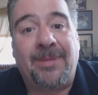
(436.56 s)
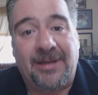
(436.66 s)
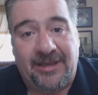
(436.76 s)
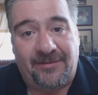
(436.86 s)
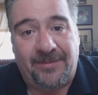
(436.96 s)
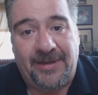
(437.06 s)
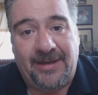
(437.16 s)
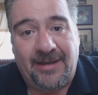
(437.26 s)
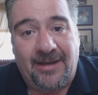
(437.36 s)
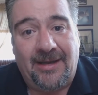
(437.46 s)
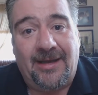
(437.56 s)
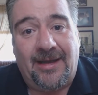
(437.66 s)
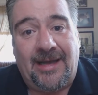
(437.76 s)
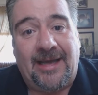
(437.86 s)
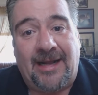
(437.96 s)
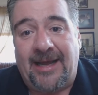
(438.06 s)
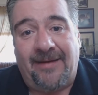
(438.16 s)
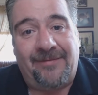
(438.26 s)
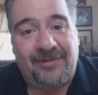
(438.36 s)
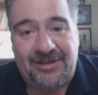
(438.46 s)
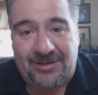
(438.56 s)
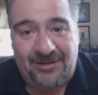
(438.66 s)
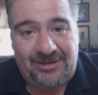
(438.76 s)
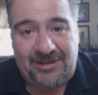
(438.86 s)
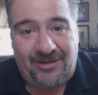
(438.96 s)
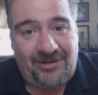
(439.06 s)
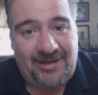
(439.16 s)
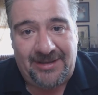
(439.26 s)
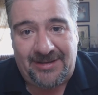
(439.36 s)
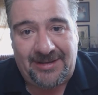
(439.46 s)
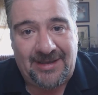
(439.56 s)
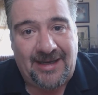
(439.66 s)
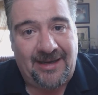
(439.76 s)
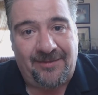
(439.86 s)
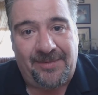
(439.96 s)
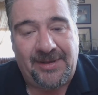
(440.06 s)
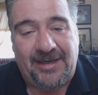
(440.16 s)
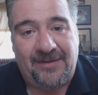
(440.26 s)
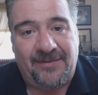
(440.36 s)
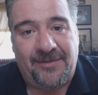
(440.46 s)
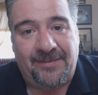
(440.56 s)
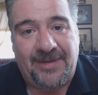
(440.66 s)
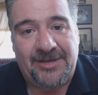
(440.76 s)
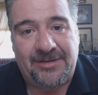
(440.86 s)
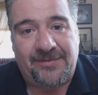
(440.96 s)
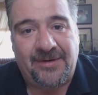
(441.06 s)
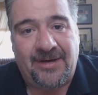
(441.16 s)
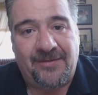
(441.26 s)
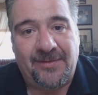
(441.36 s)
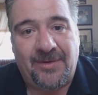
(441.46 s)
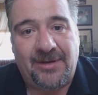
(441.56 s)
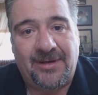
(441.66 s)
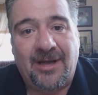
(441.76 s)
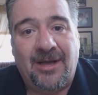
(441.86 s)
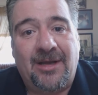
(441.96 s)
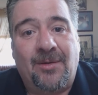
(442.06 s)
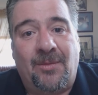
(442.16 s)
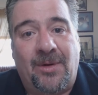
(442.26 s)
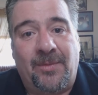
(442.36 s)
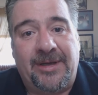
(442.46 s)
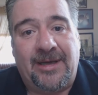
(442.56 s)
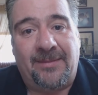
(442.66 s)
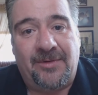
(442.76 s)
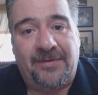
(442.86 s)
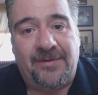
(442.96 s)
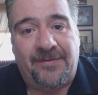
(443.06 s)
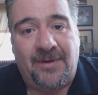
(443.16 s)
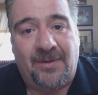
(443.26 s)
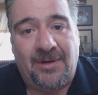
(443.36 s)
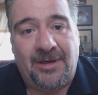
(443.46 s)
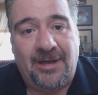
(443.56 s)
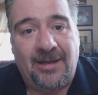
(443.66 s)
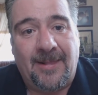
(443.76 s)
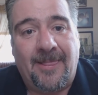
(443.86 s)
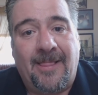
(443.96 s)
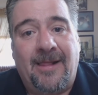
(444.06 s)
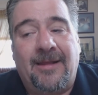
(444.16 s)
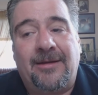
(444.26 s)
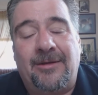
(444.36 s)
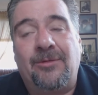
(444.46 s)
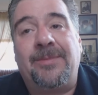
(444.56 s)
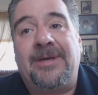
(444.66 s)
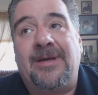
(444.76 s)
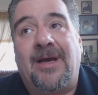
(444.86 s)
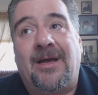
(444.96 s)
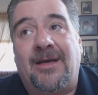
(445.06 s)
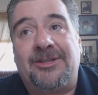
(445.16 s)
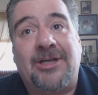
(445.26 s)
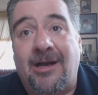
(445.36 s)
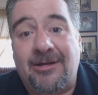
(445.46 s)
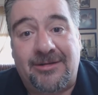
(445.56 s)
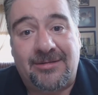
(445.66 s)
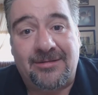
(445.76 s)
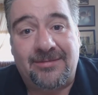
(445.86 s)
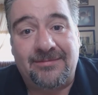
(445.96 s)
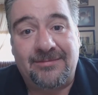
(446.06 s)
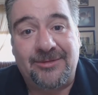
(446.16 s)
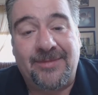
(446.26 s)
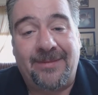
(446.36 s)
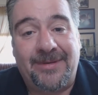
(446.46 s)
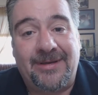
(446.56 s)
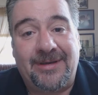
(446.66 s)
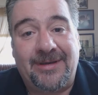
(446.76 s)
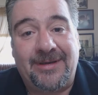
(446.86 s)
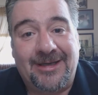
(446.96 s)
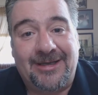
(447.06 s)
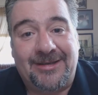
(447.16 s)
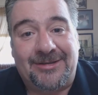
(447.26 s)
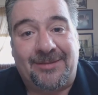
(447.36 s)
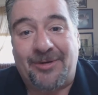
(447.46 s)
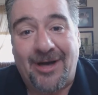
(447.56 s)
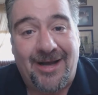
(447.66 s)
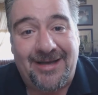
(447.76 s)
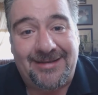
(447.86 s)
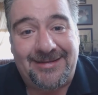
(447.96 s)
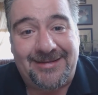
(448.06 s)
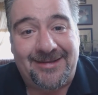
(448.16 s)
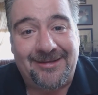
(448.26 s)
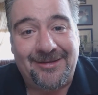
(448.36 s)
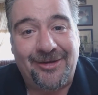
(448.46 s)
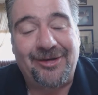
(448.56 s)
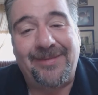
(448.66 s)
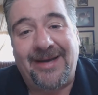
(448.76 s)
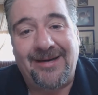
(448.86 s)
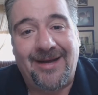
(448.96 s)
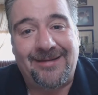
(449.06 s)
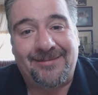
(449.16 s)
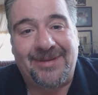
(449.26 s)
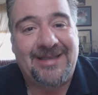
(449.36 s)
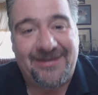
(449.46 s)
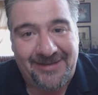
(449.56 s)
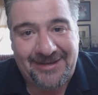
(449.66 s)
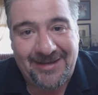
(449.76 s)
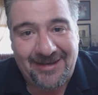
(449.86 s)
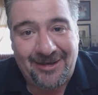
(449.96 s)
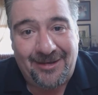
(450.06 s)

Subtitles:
Believe me. And I have researched all this. I have plenty of information for everyone. When we get moving forward, you will be shocked. You may be surprised, or you may not believe it.